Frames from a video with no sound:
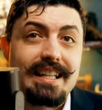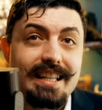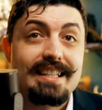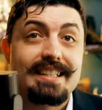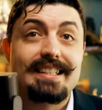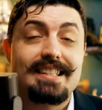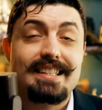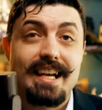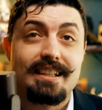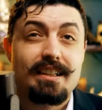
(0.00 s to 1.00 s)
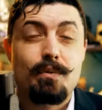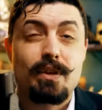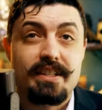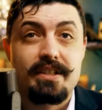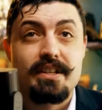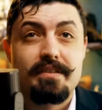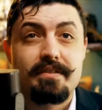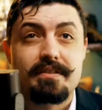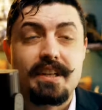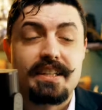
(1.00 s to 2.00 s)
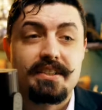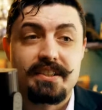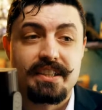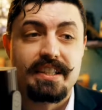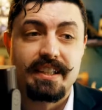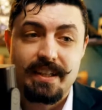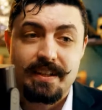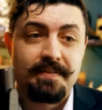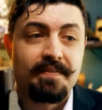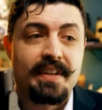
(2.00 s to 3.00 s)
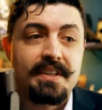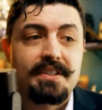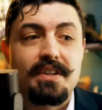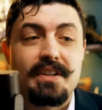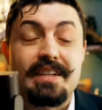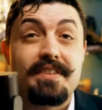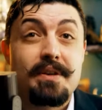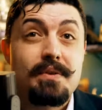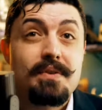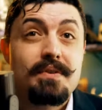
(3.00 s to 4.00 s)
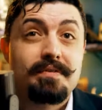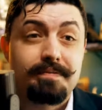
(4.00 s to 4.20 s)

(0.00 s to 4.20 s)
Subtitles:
this is exactly what to do, right? So it's like, so if you